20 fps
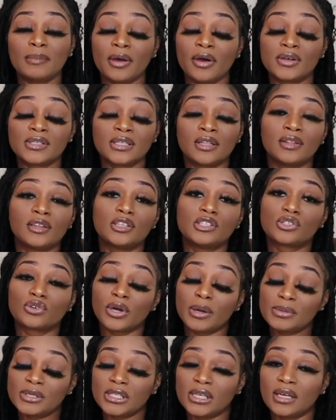email is in the
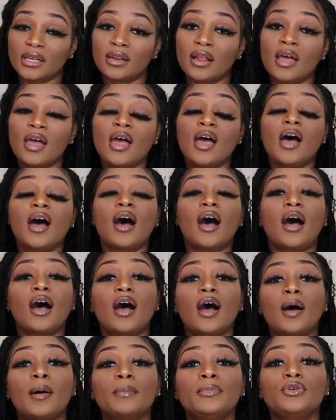description.
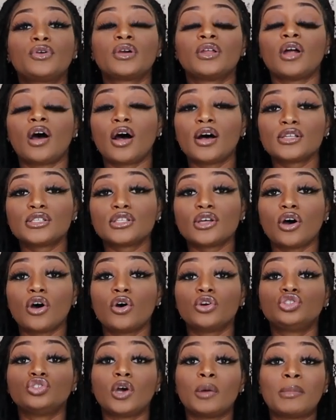You can
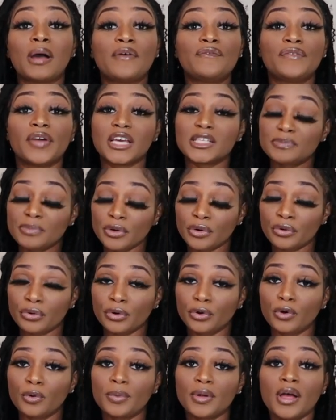also join my Facebook
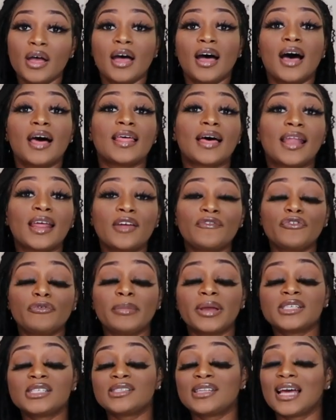group. A lot of
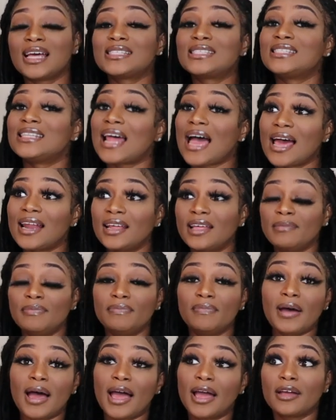information that's not
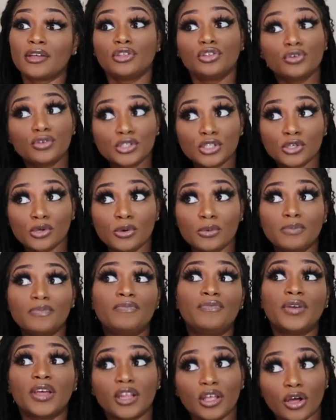in my
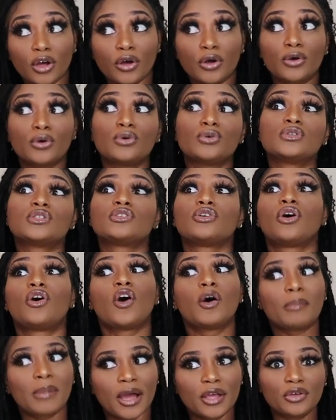YouTube videos or
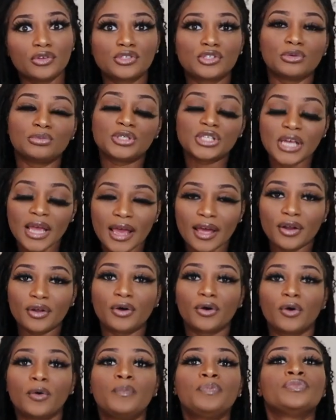on my YouTube
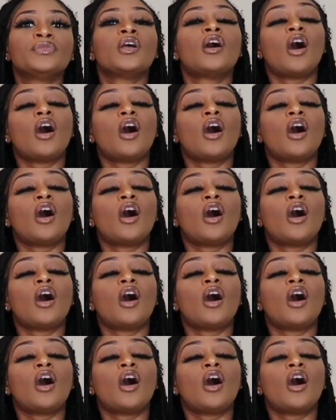channel